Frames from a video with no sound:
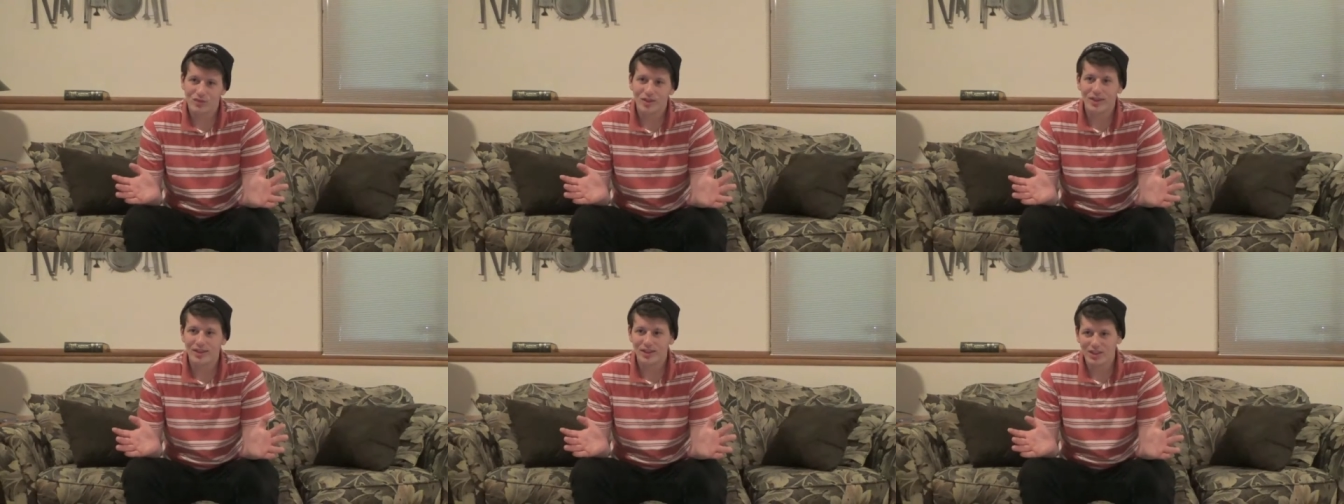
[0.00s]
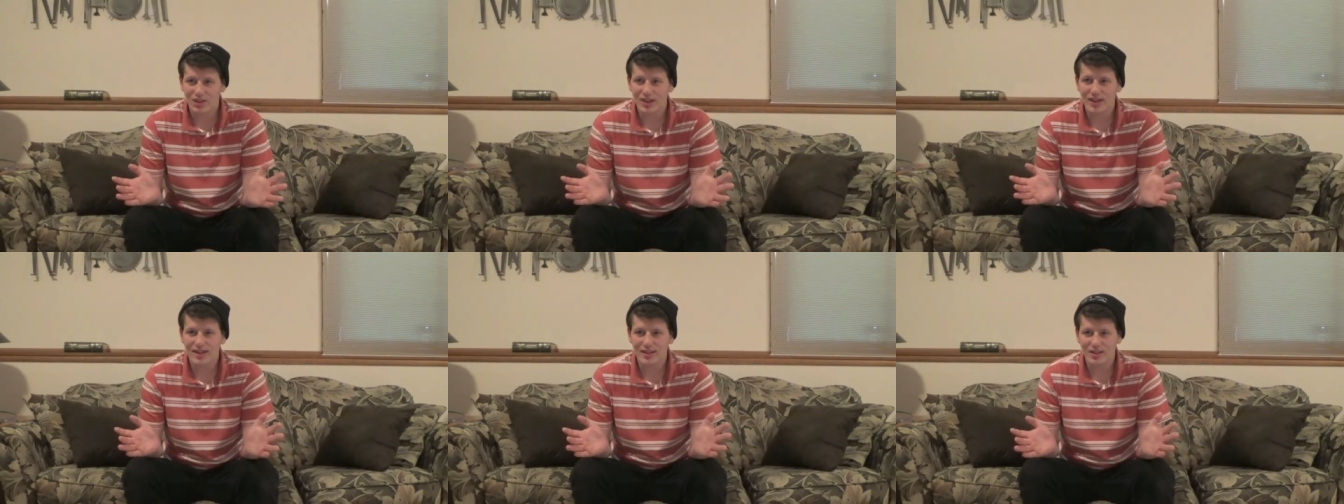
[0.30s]
it's
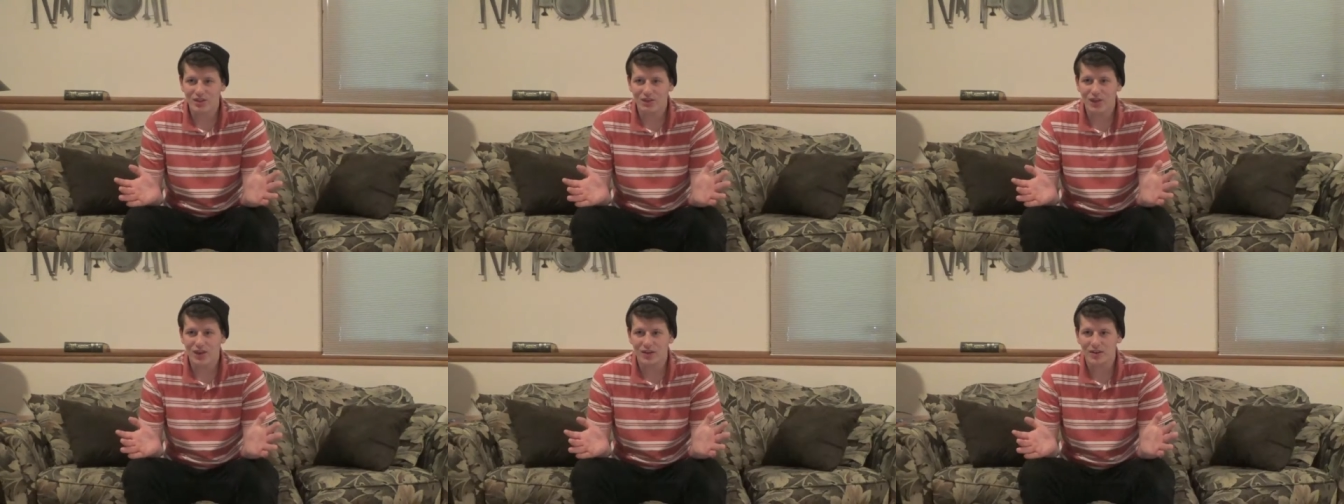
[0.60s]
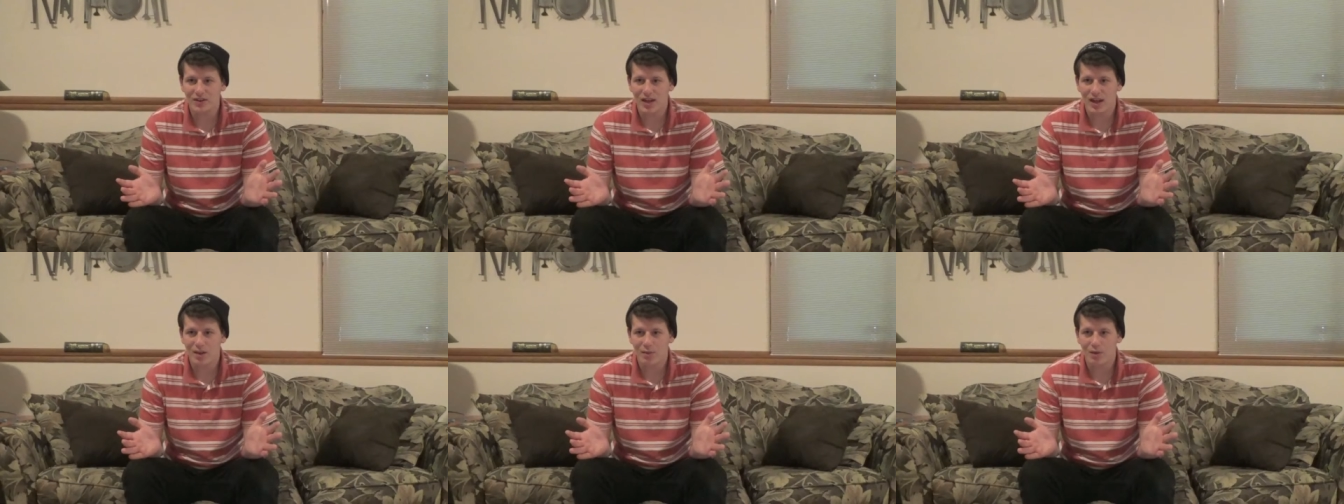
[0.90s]
a fun
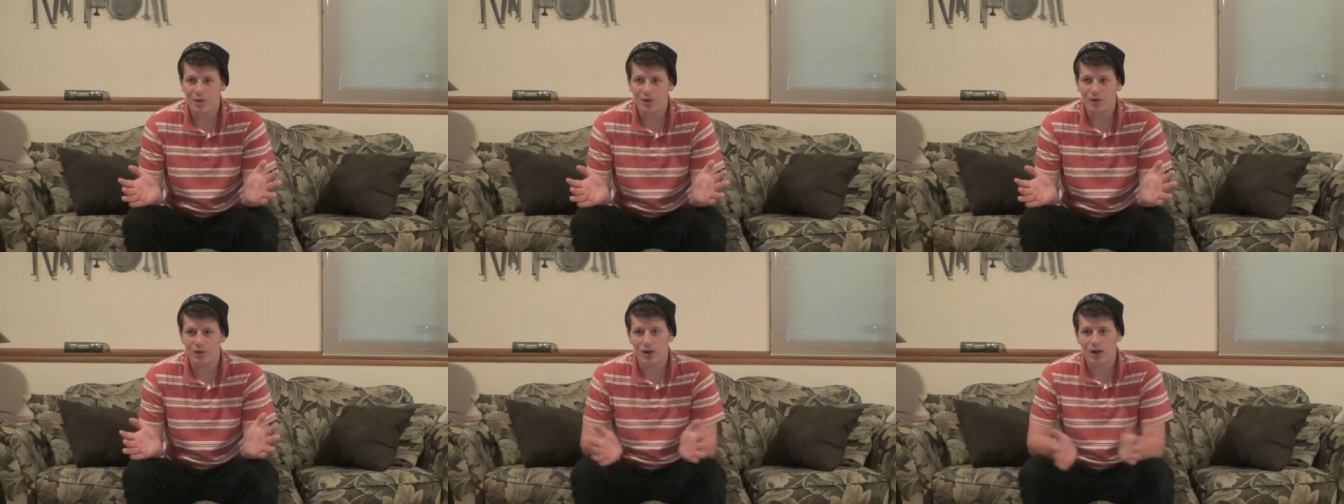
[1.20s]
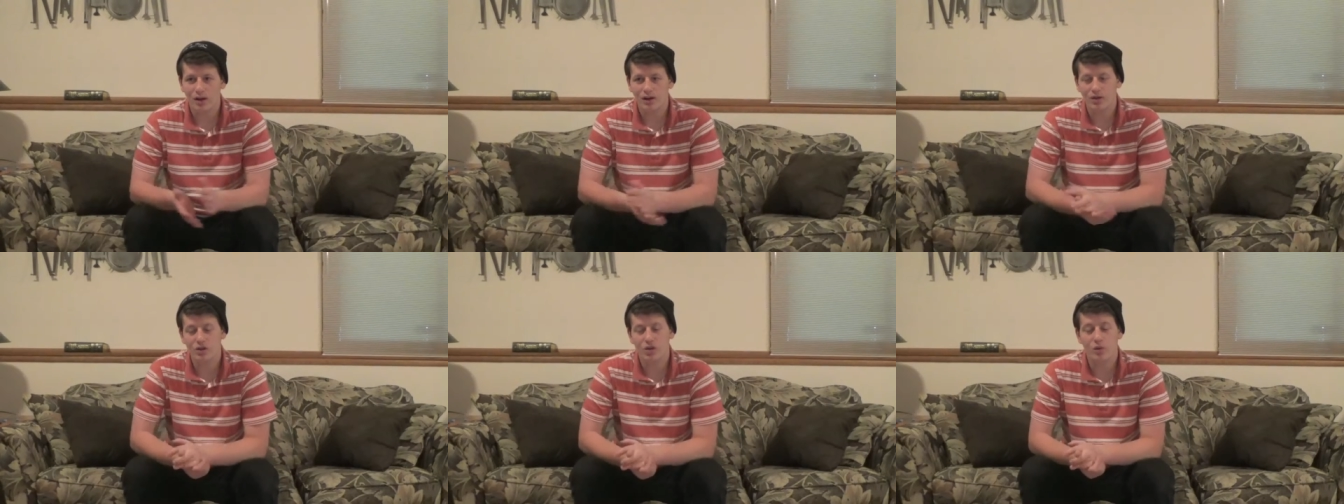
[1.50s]
time
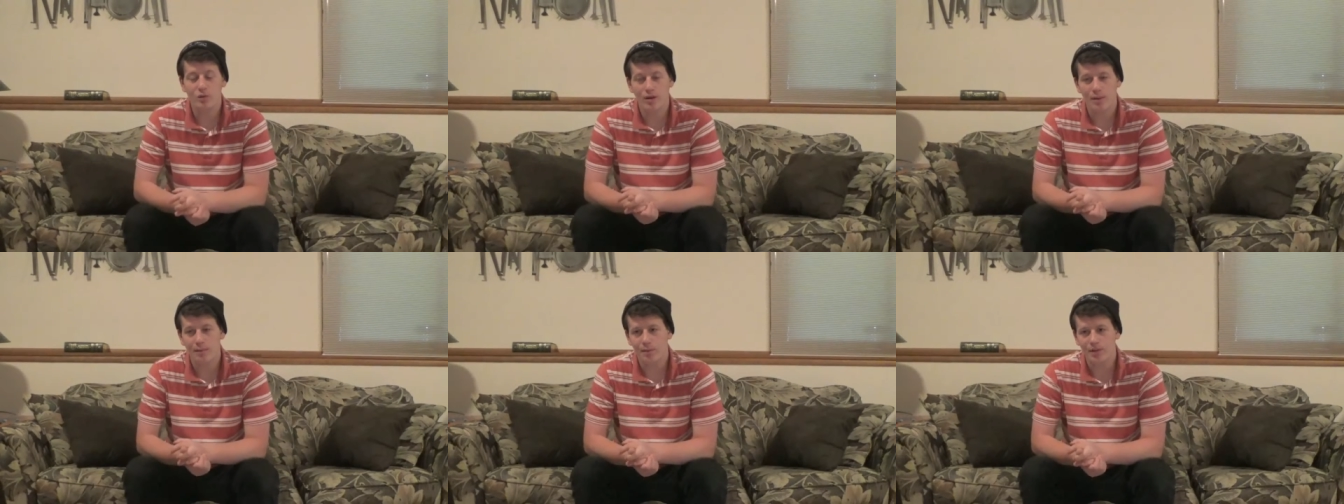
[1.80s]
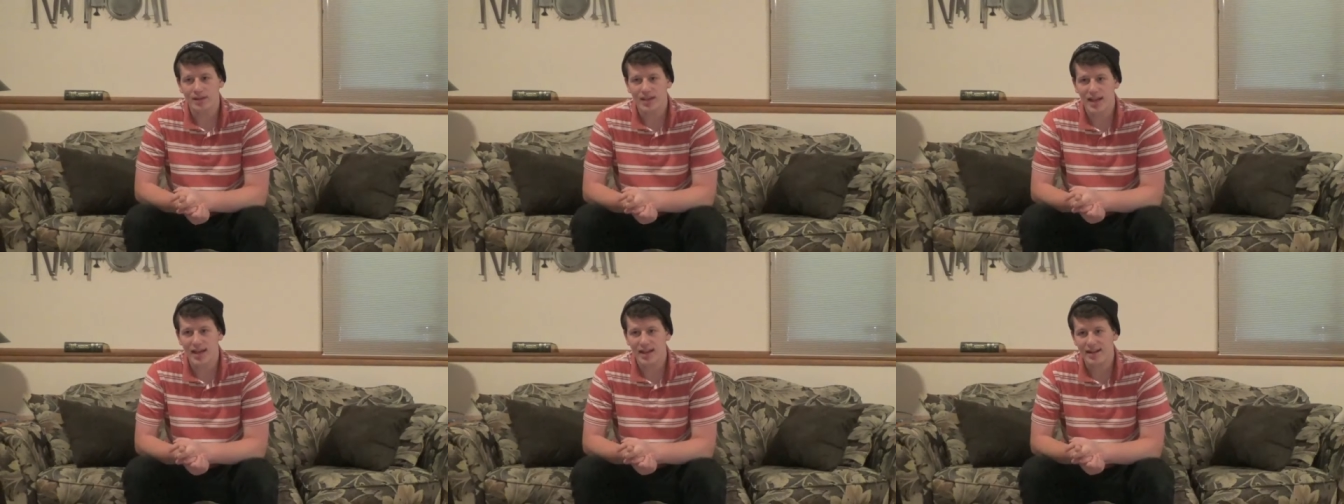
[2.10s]
overall. So number
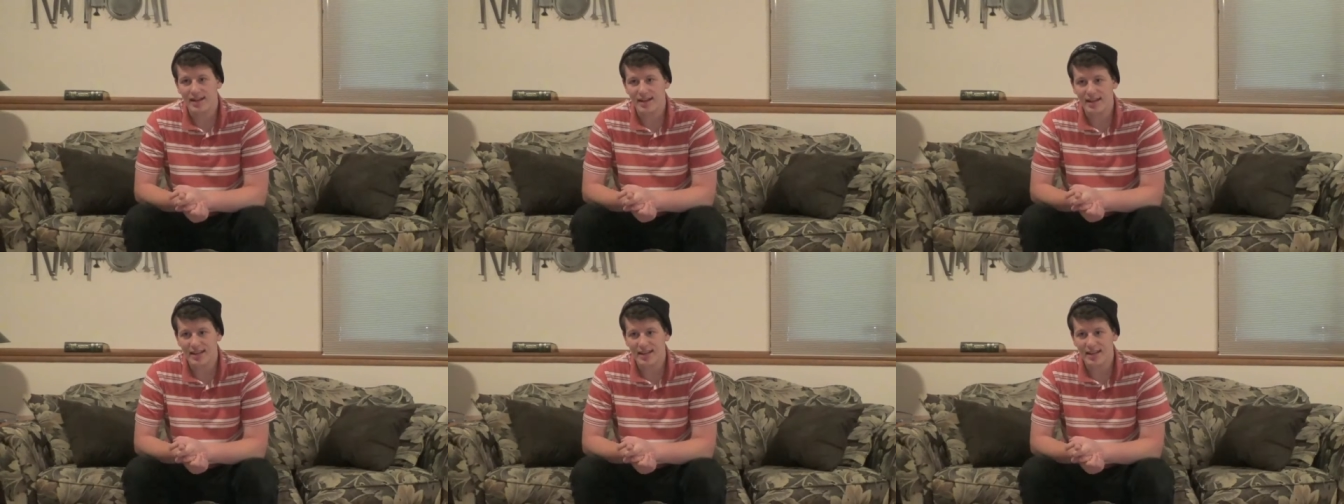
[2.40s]
10